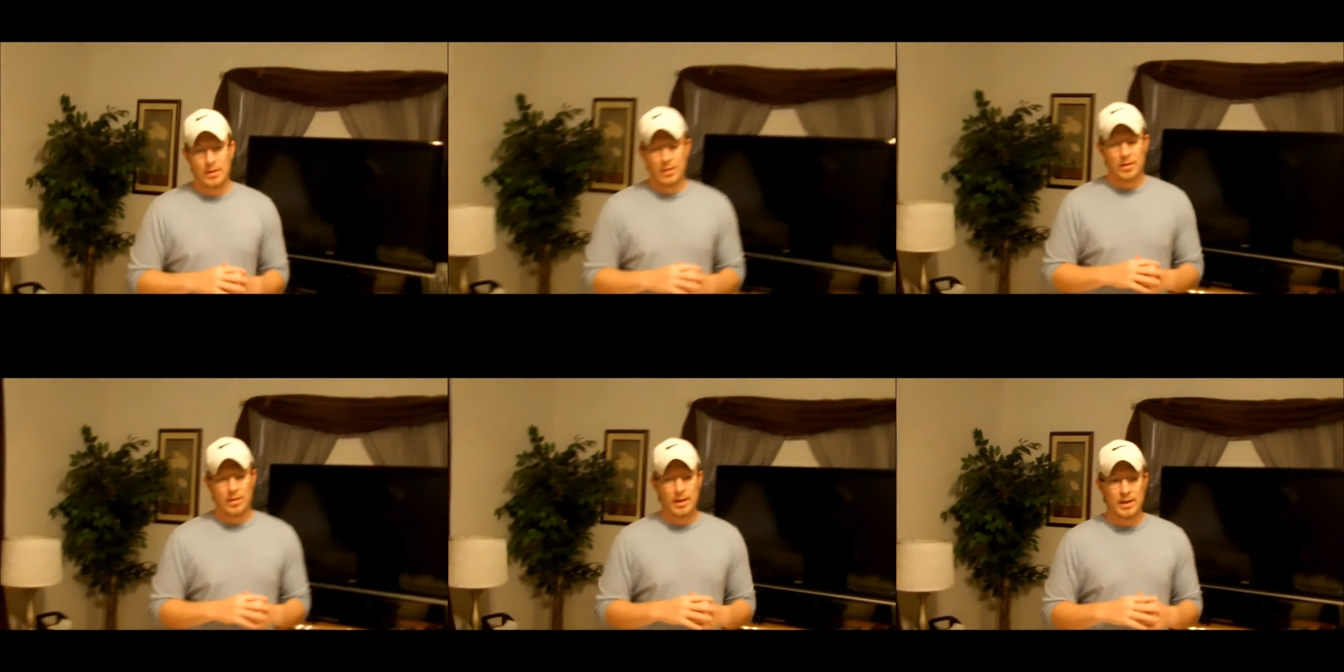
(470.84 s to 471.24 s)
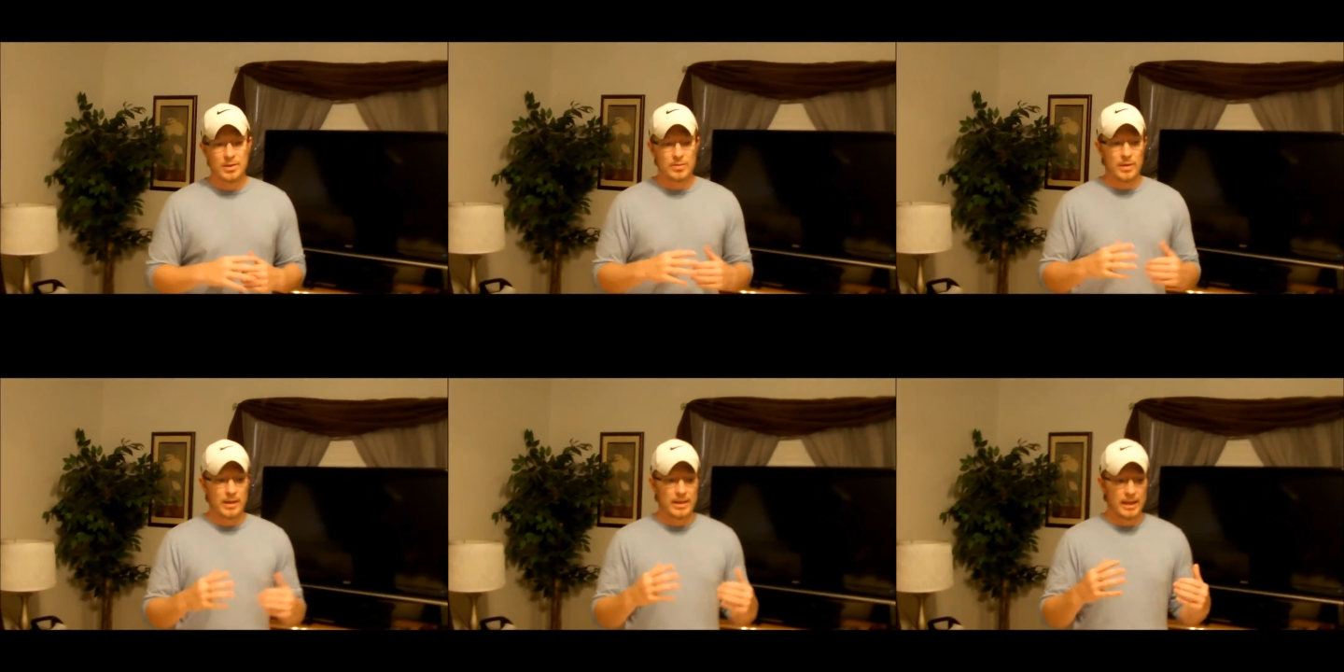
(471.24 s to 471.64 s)
All right,
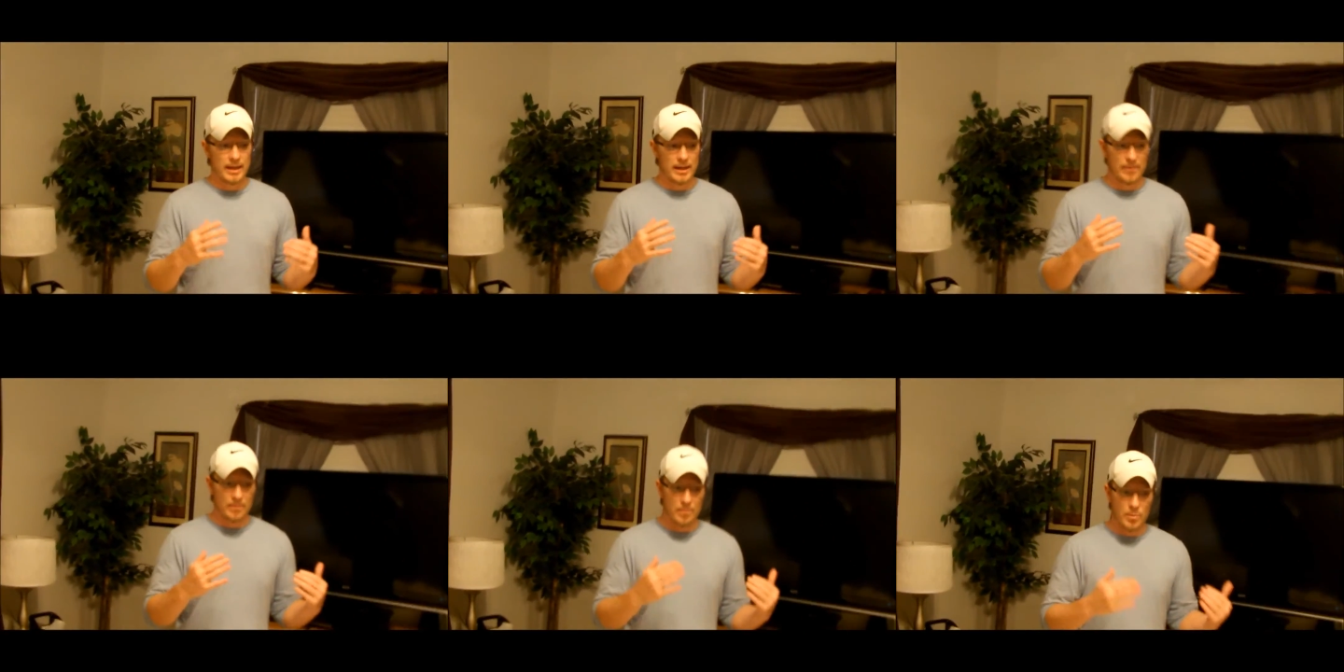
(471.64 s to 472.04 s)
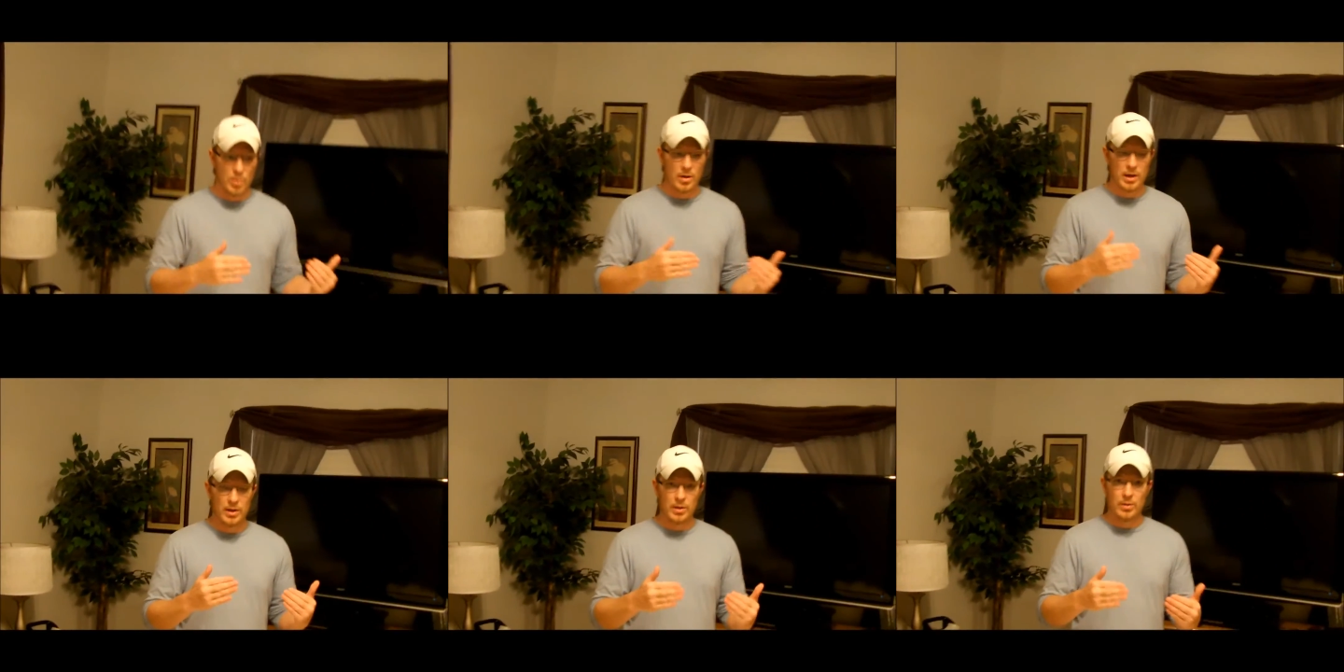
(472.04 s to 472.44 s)
so I'd get
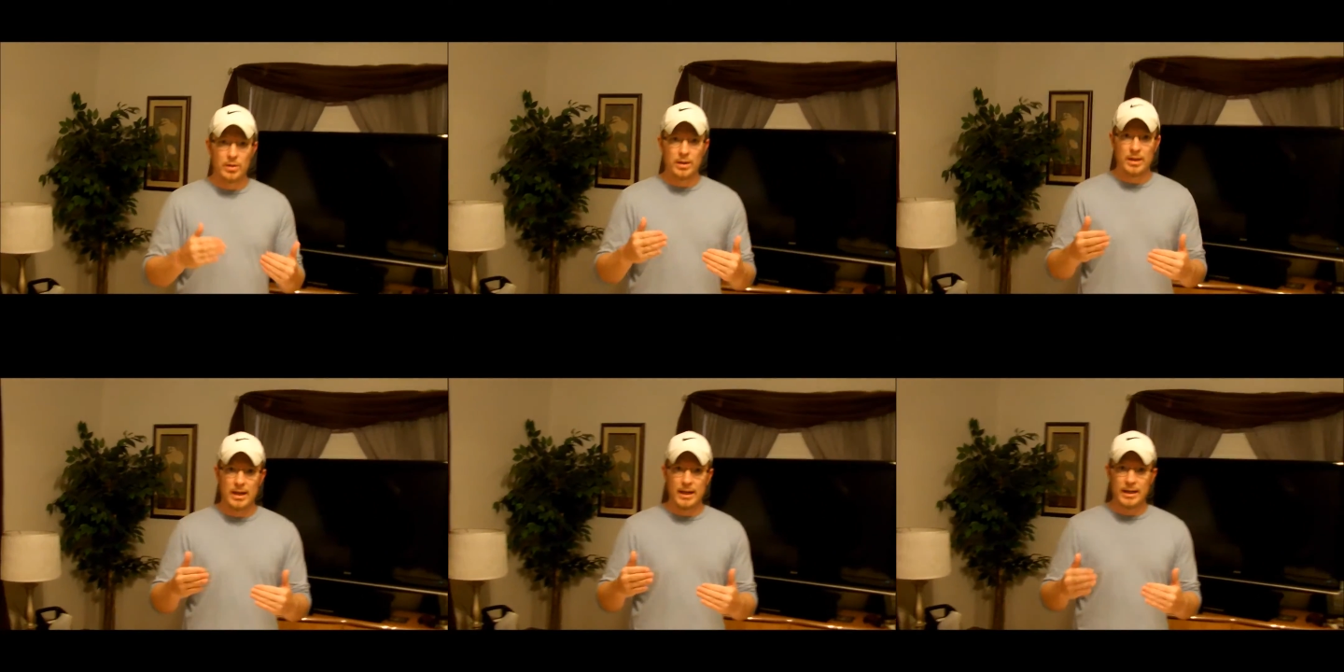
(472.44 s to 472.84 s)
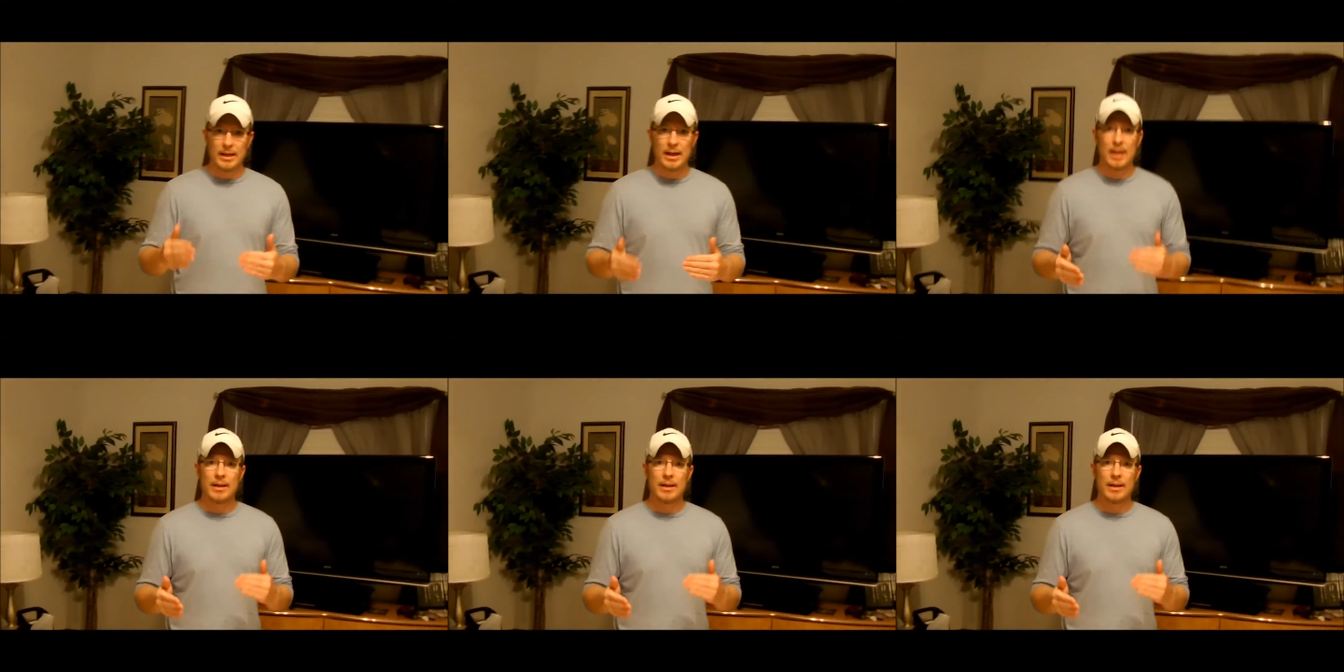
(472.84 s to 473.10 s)
morning, noon, and night.